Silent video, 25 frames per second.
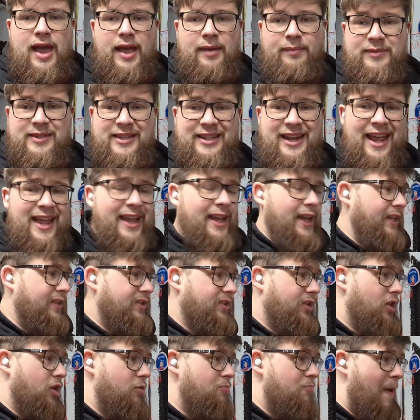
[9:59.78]
Aim today
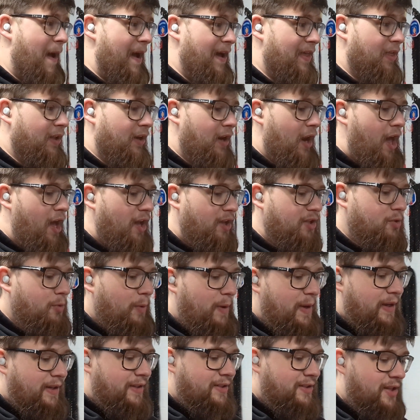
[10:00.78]
is to do better than last
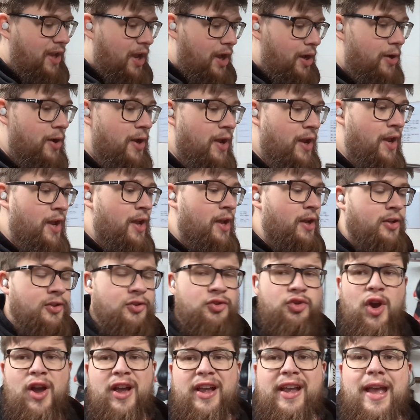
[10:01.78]
week, so
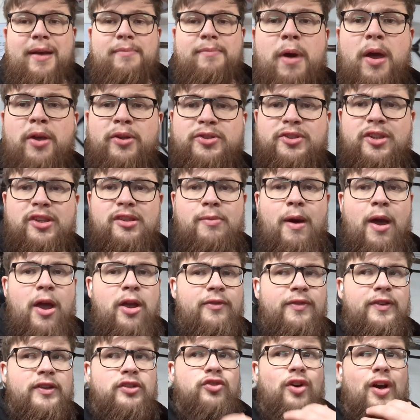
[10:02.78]
try and most of them
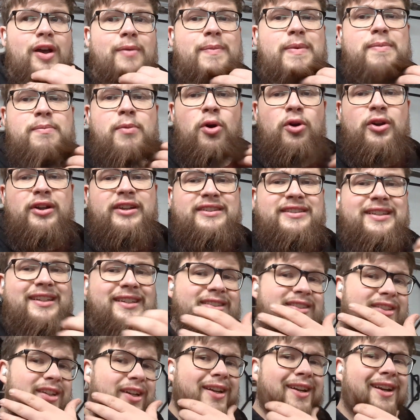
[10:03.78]
over, try and be more
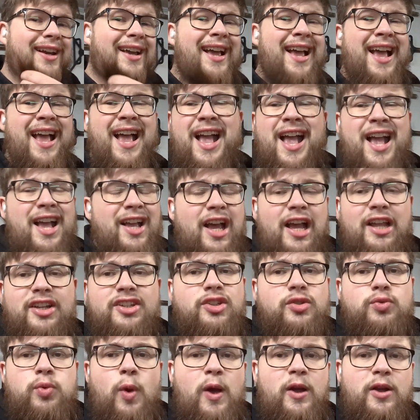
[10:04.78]
consistent and
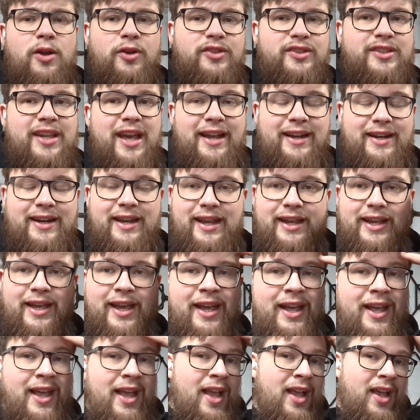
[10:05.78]
just work on technique.
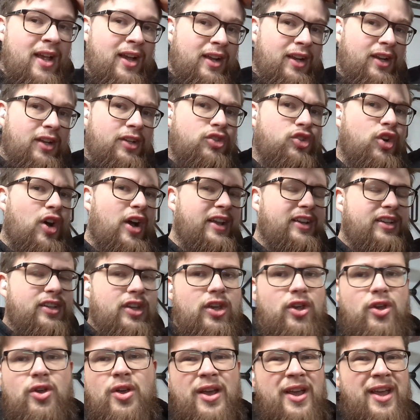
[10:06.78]
I'm going to try and
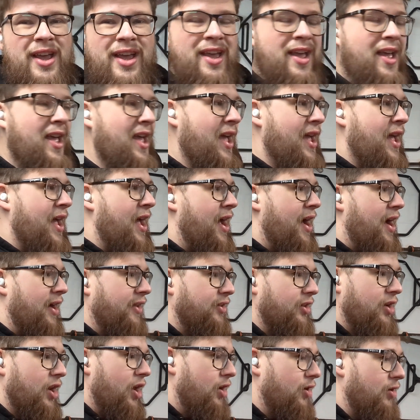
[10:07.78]
do,
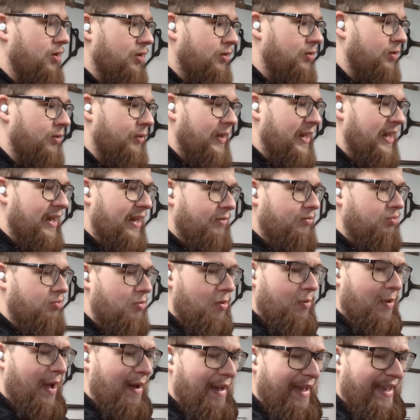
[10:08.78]
I don't know, we did
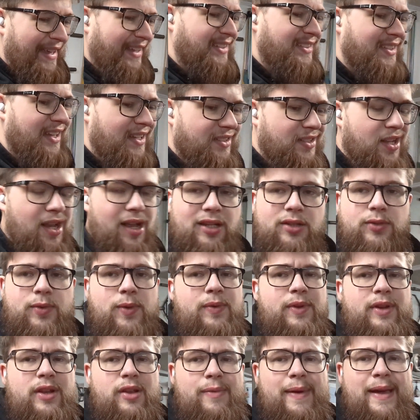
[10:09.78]
about 8 sets last
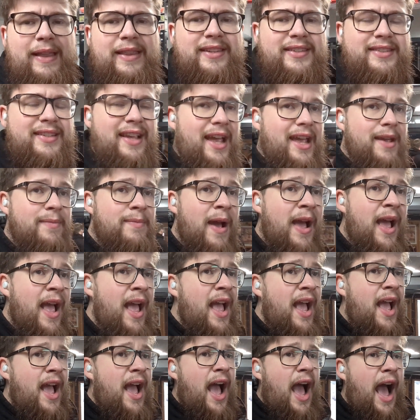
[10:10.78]
week, we did about the same.
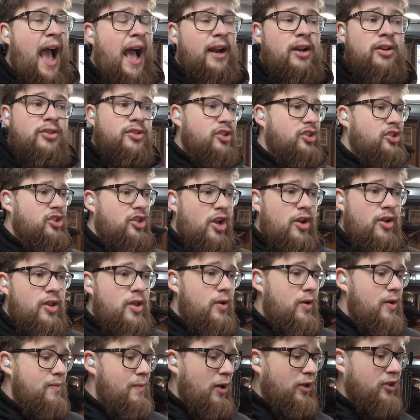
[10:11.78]
And I'll just show
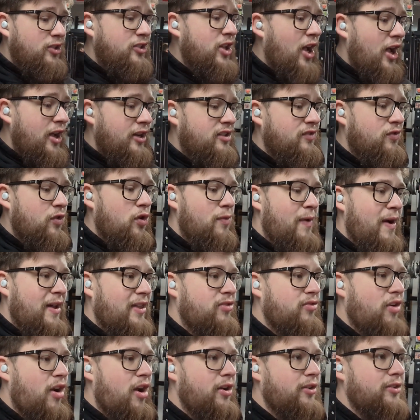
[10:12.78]
you a montage of all my
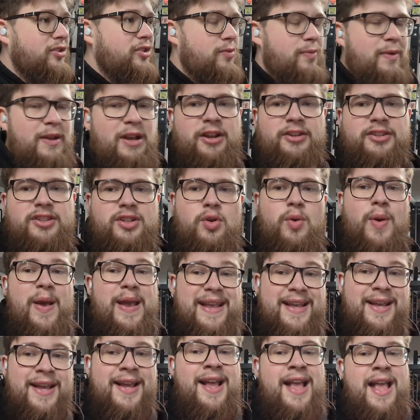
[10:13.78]
throws. Should be nice and
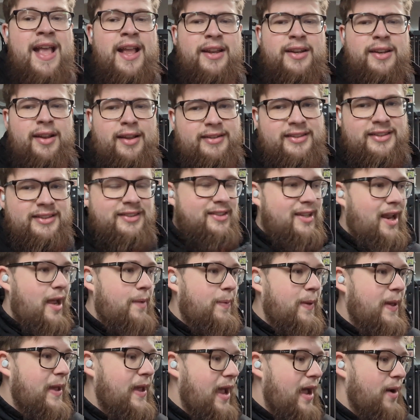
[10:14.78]
quick, nice and
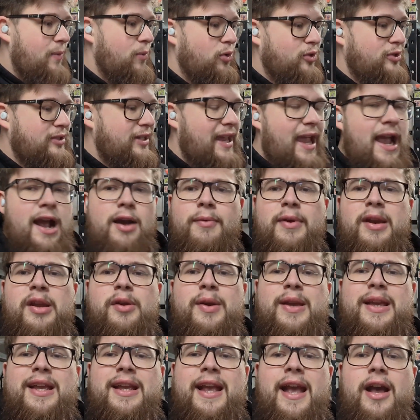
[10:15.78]
snappy, and we'll see how many
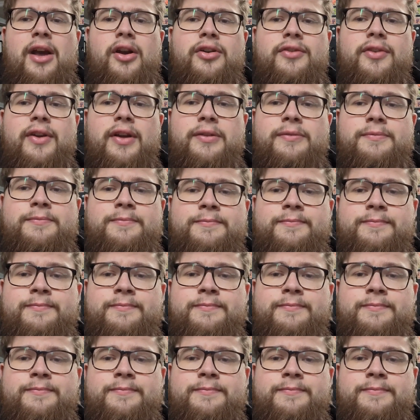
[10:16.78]
we can get over.